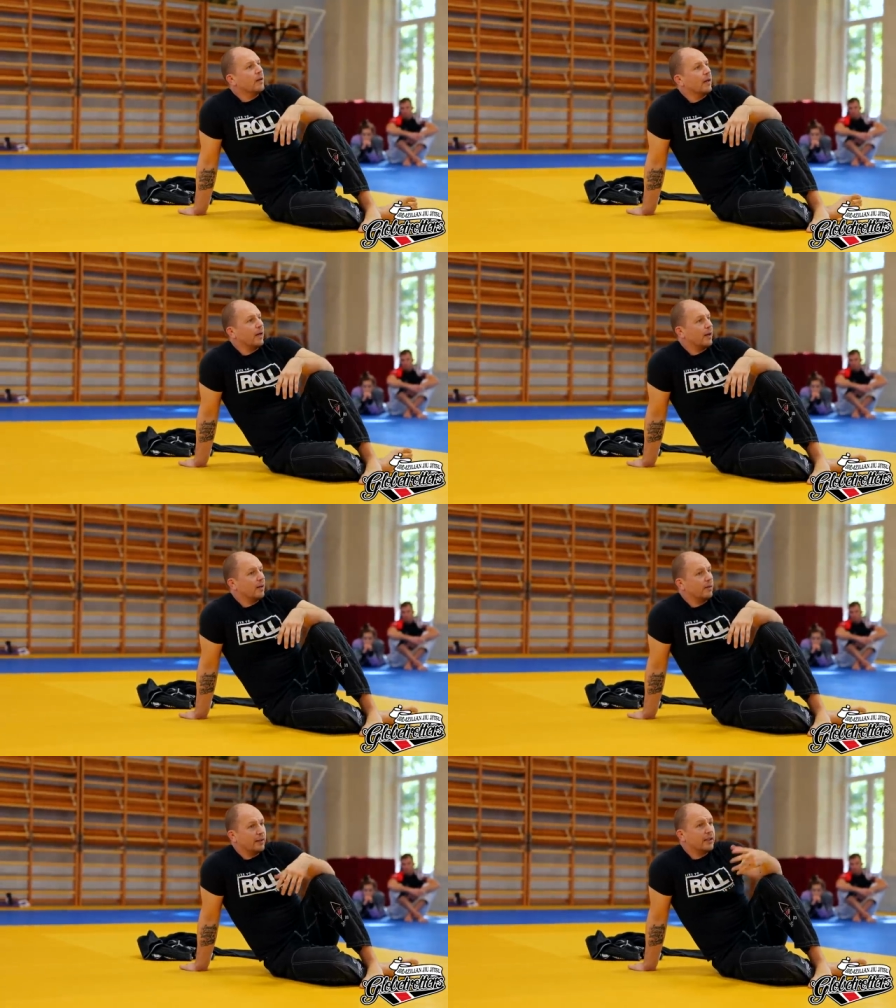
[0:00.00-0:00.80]

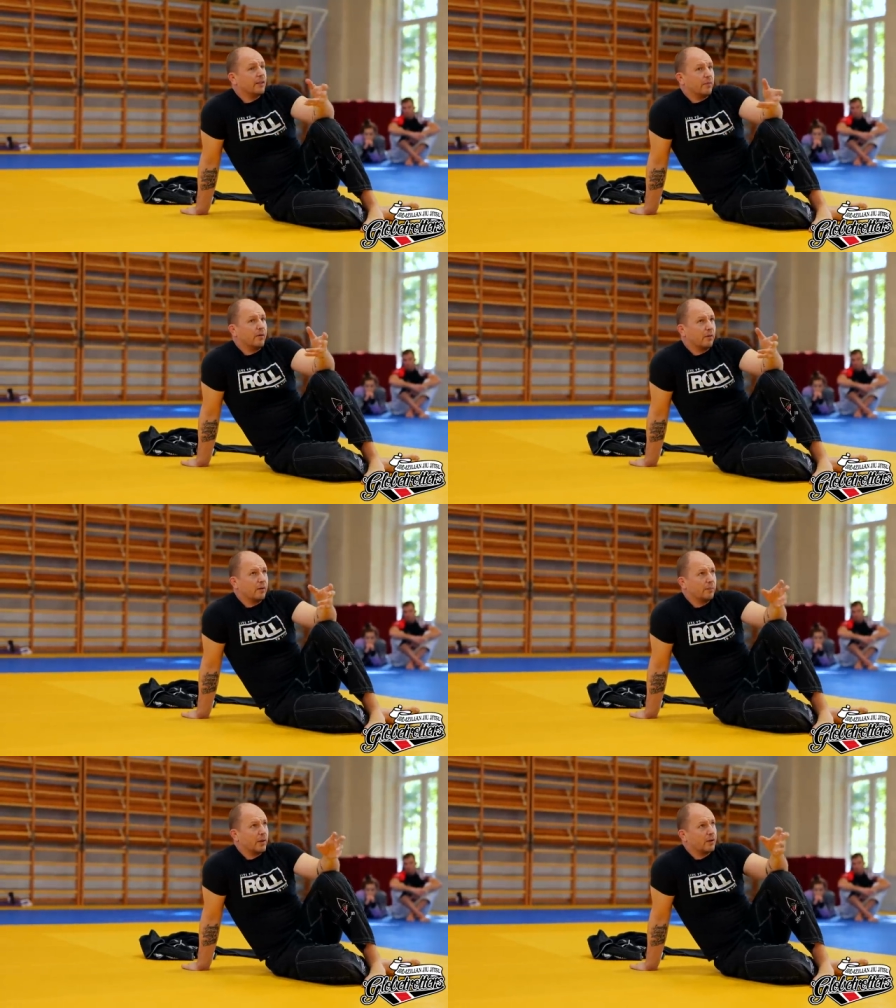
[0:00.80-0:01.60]
Uh, these are
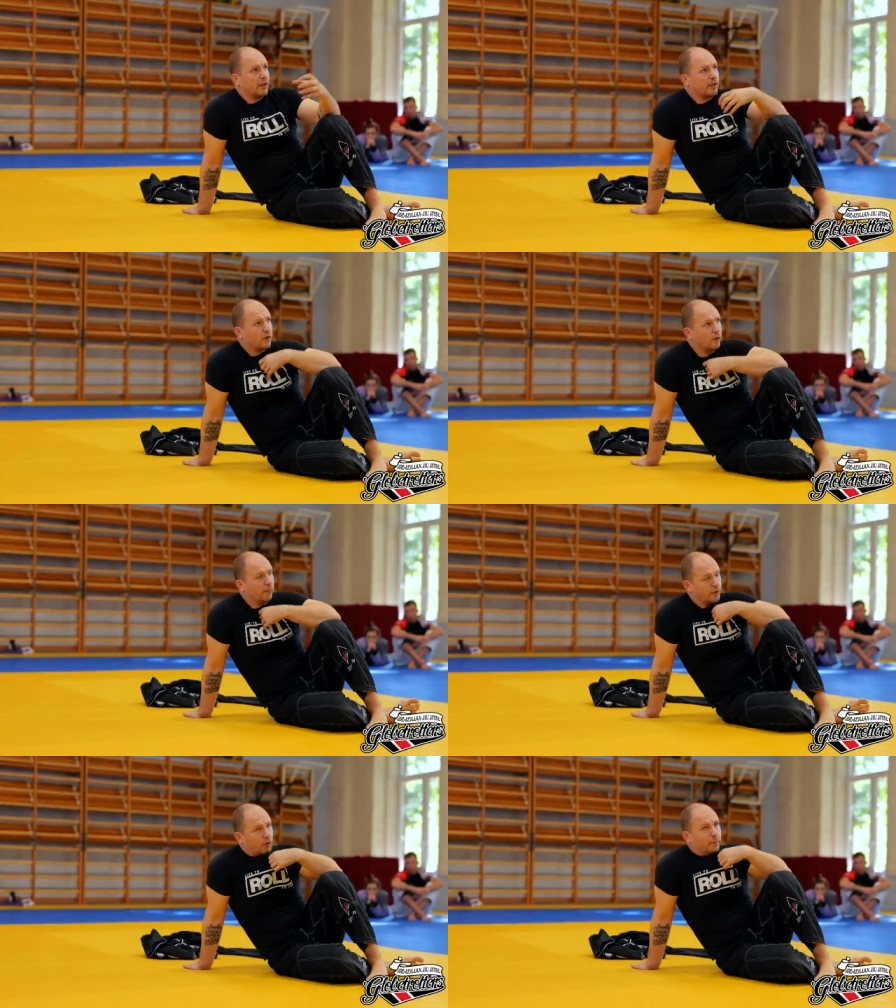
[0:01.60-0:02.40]
because it's
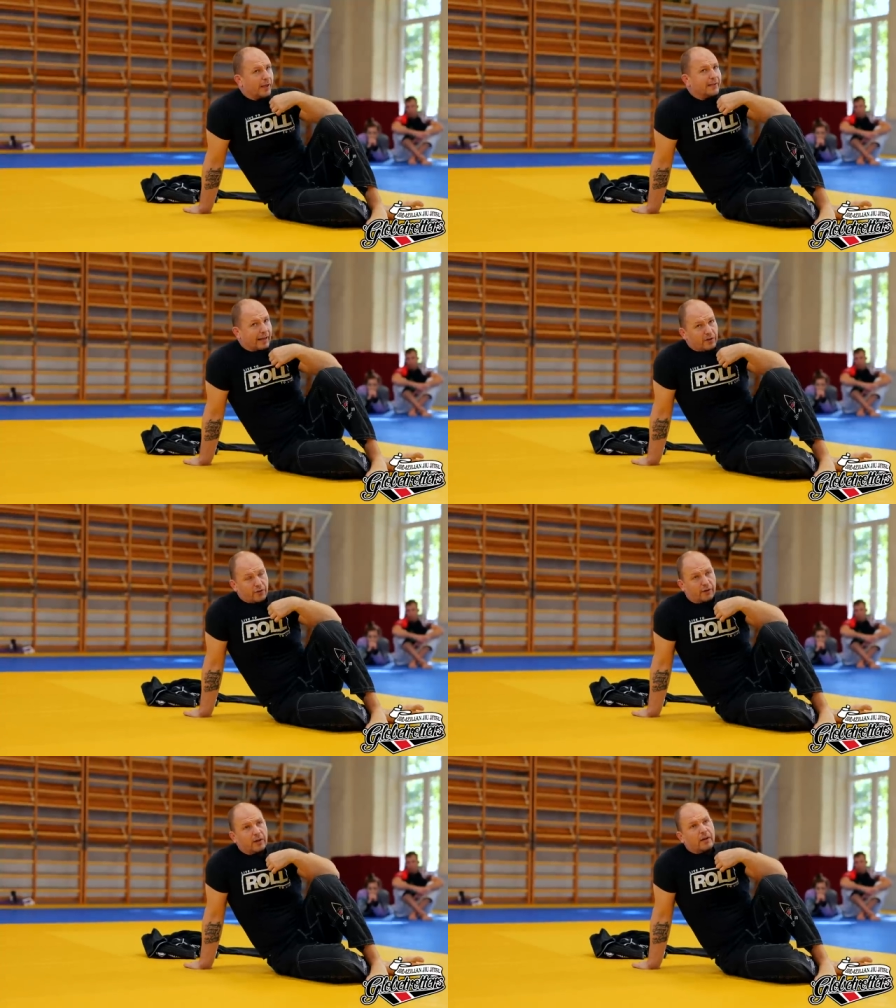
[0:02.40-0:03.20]
so, so big
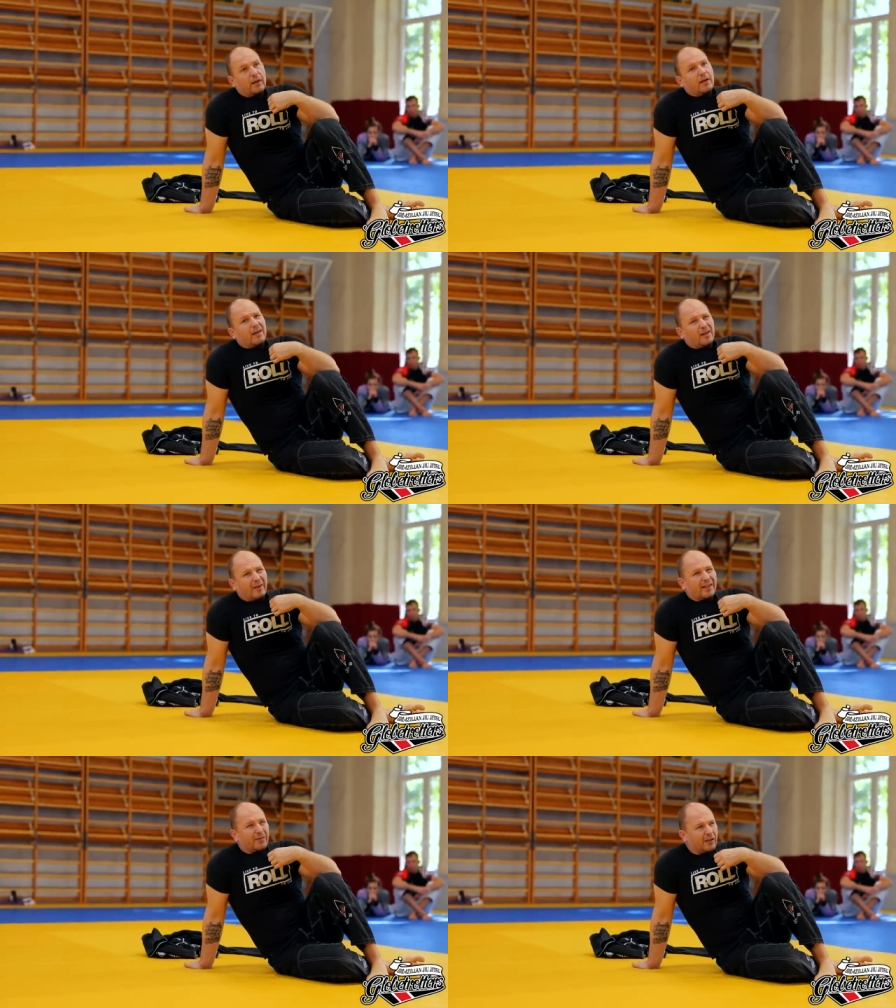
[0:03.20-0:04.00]
danger.
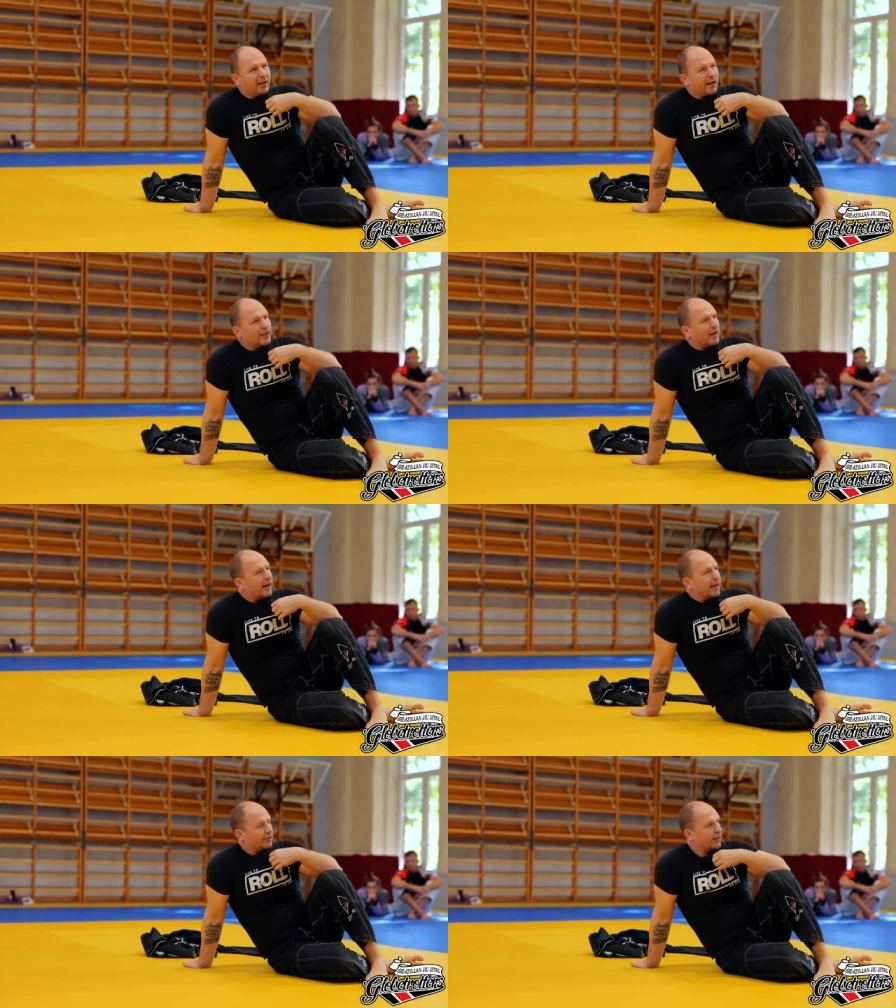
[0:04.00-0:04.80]
You get a really nice
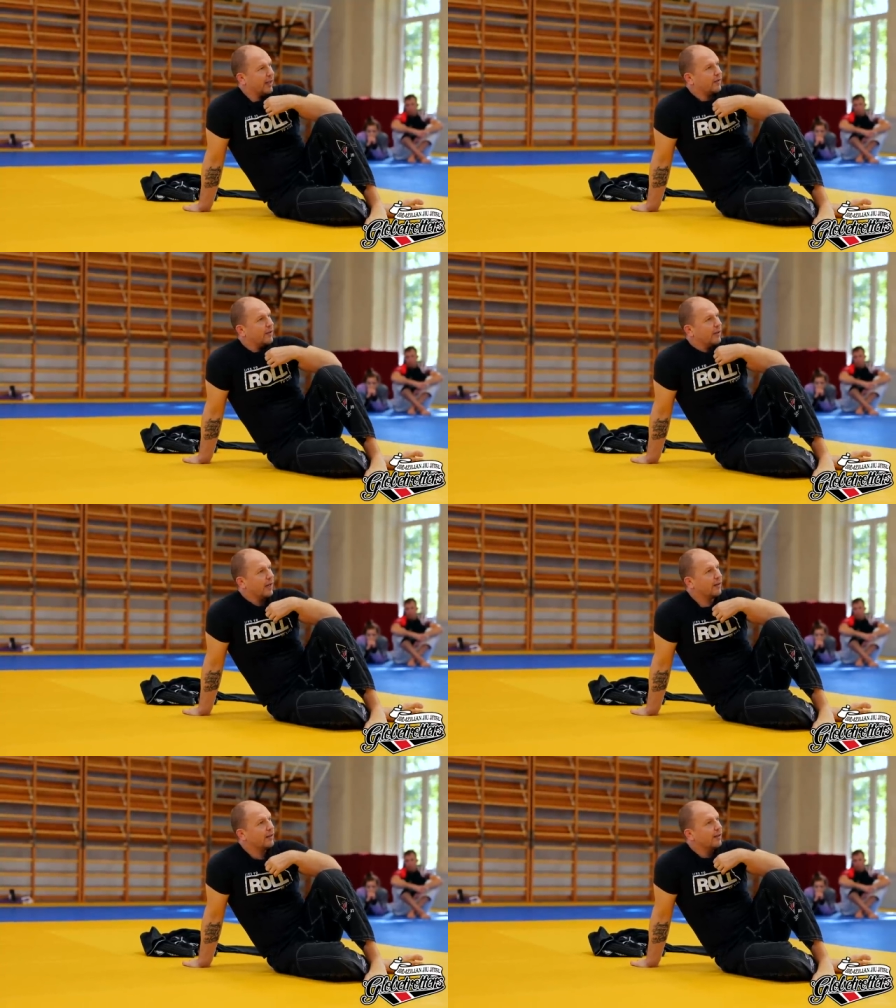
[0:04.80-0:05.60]
high after that, yeah?